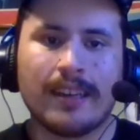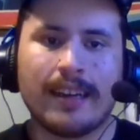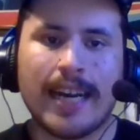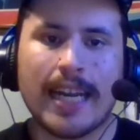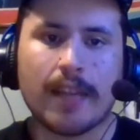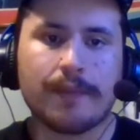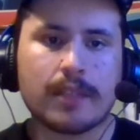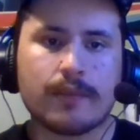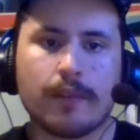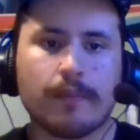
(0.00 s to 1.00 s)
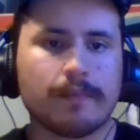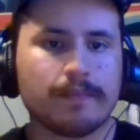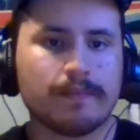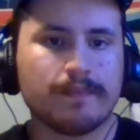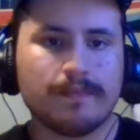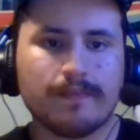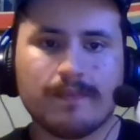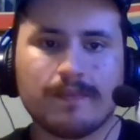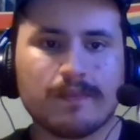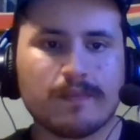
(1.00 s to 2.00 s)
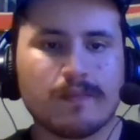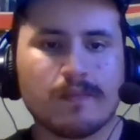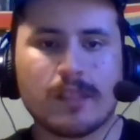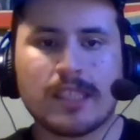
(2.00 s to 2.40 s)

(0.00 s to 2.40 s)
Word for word: I love this film to